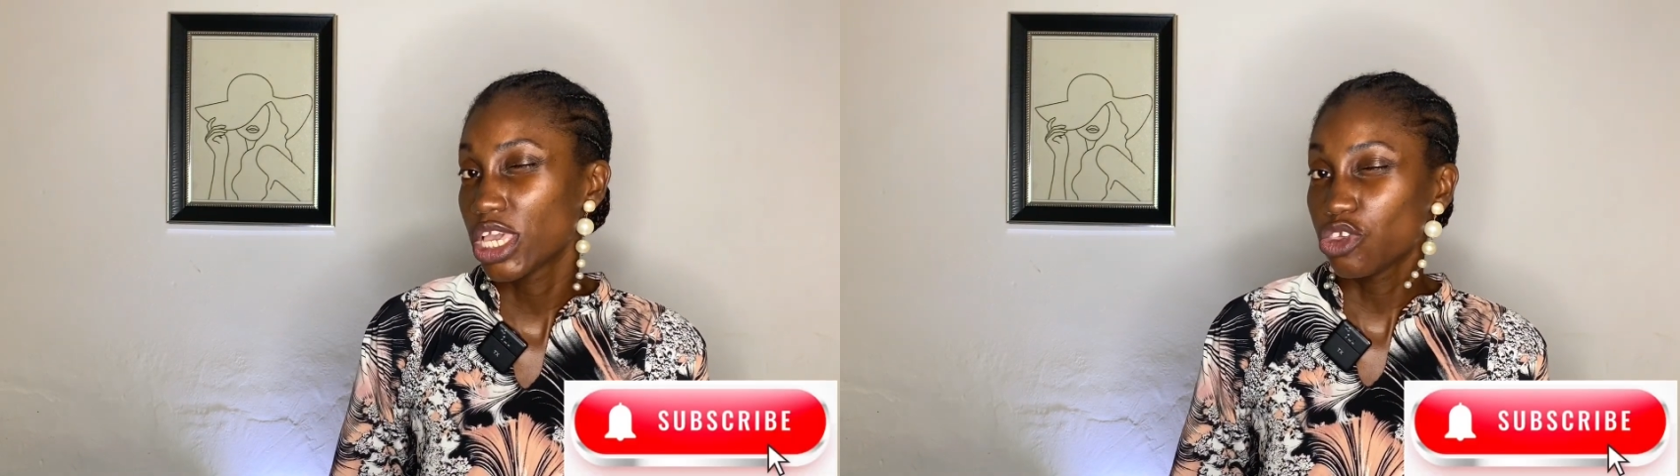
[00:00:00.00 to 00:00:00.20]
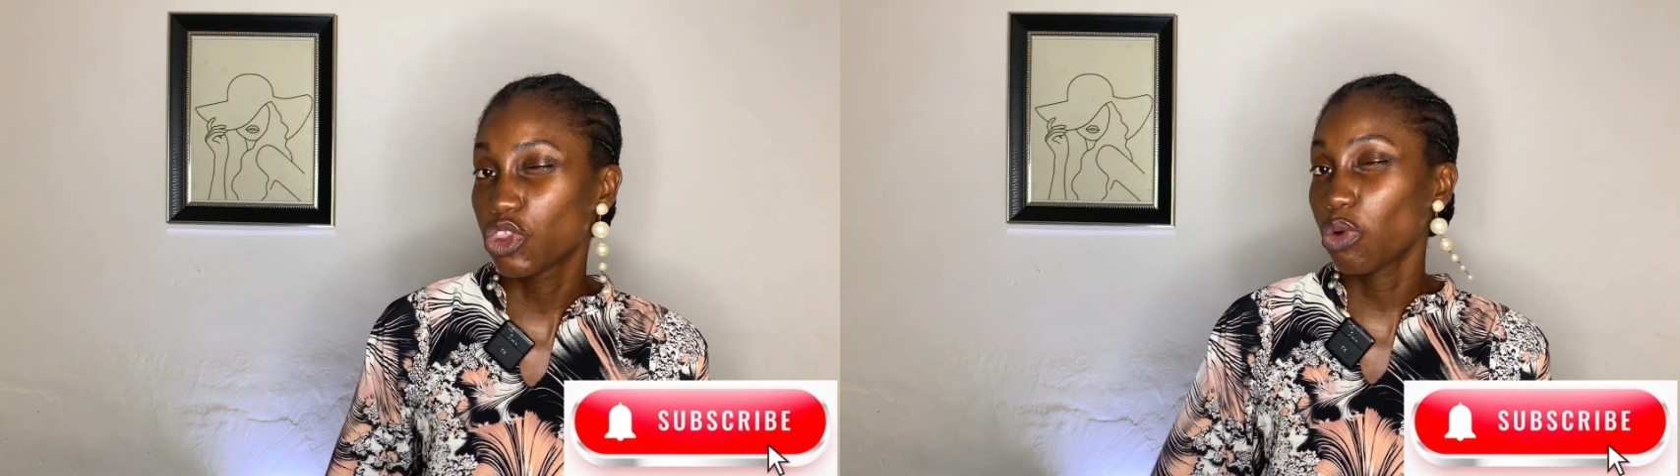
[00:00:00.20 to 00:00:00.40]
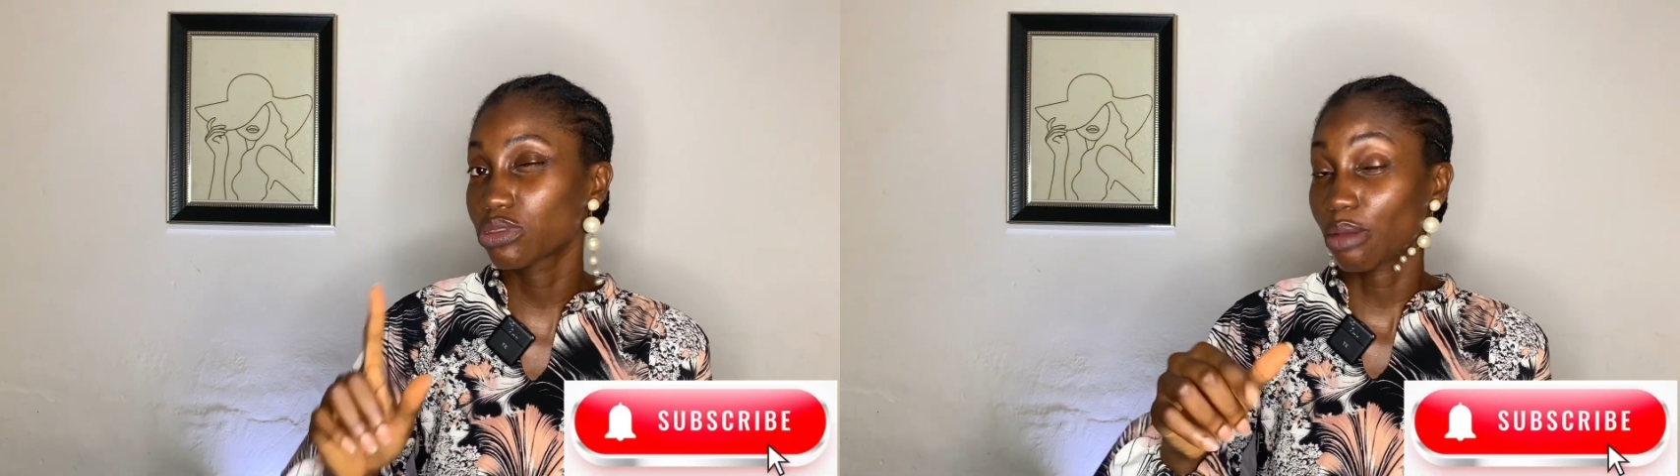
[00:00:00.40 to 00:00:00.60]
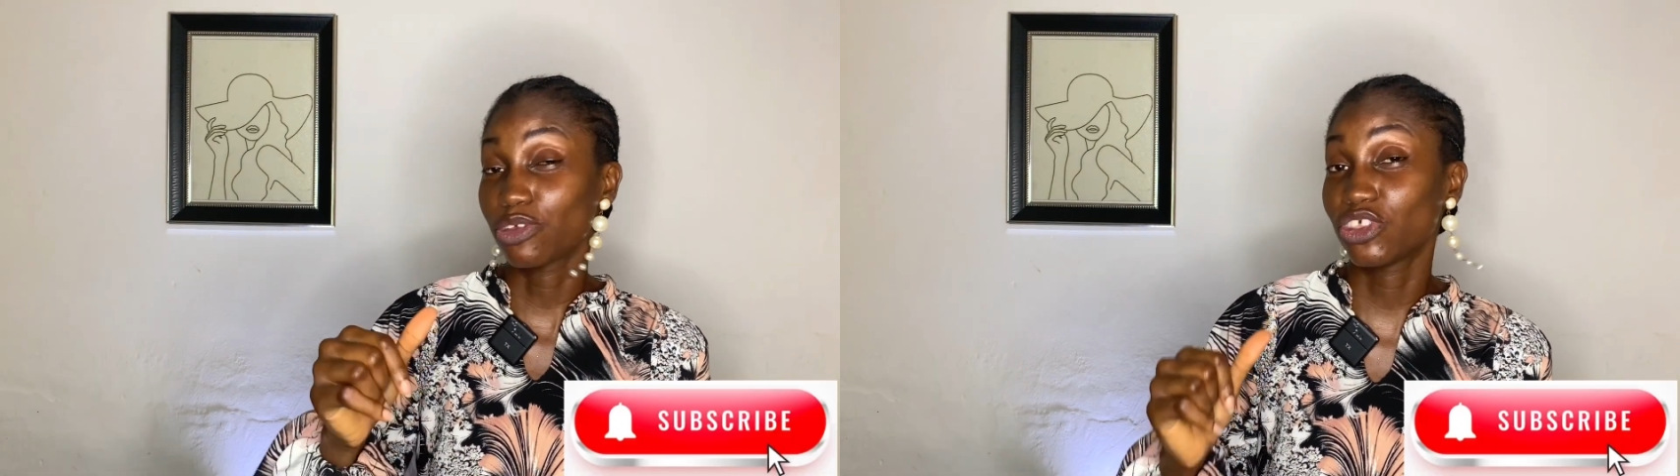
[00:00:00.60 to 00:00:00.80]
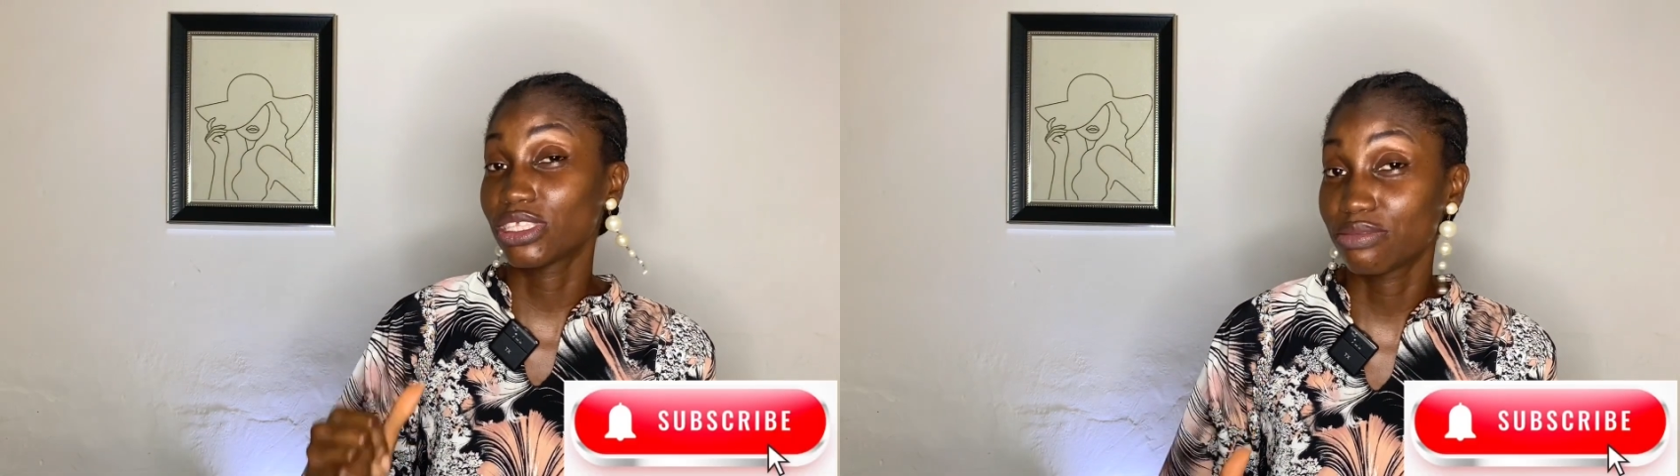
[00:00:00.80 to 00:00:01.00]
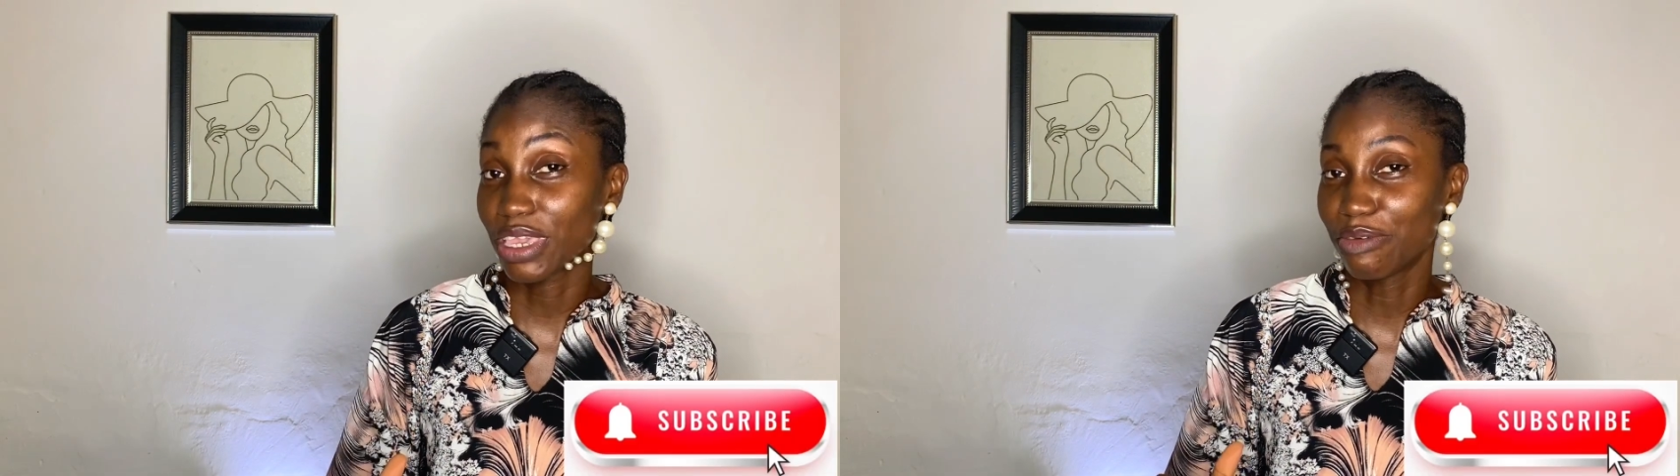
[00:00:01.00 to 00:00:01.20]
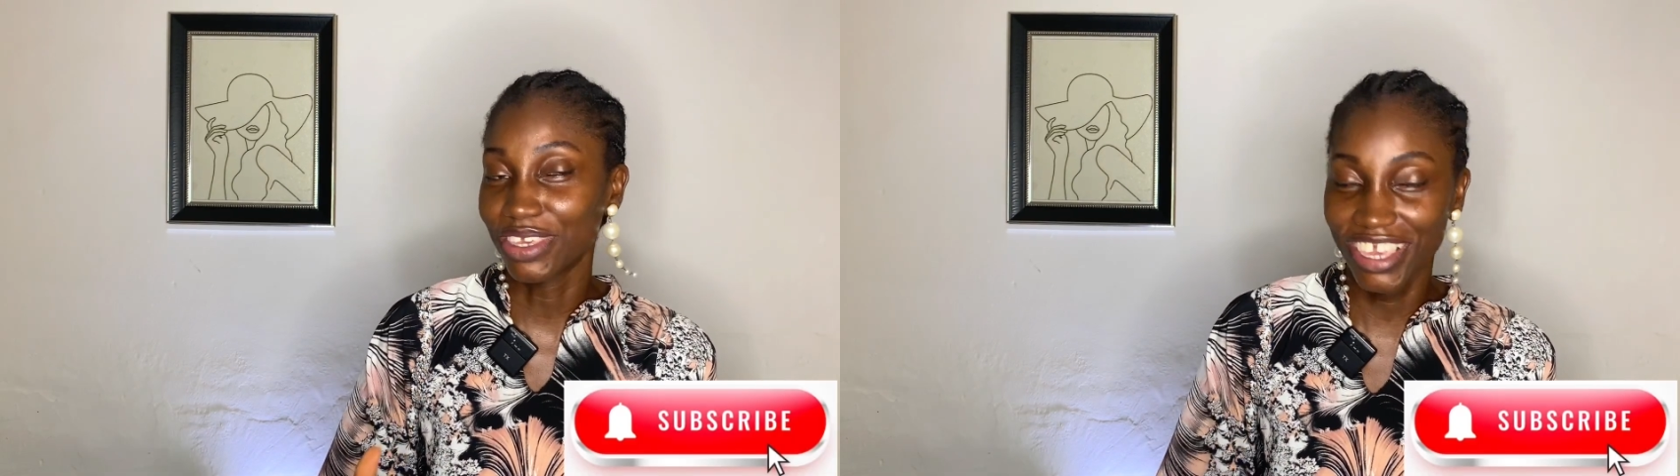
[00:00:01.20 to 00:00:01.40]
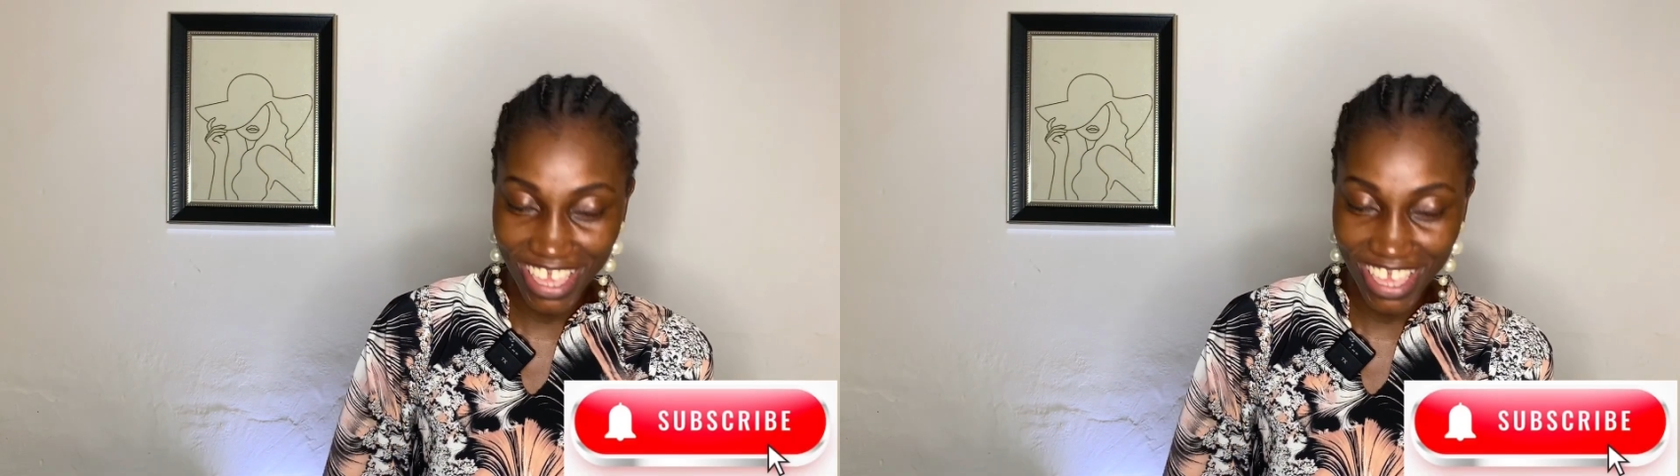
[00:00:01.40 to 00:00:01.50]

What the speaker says: You don't want to appreciate me, Abby?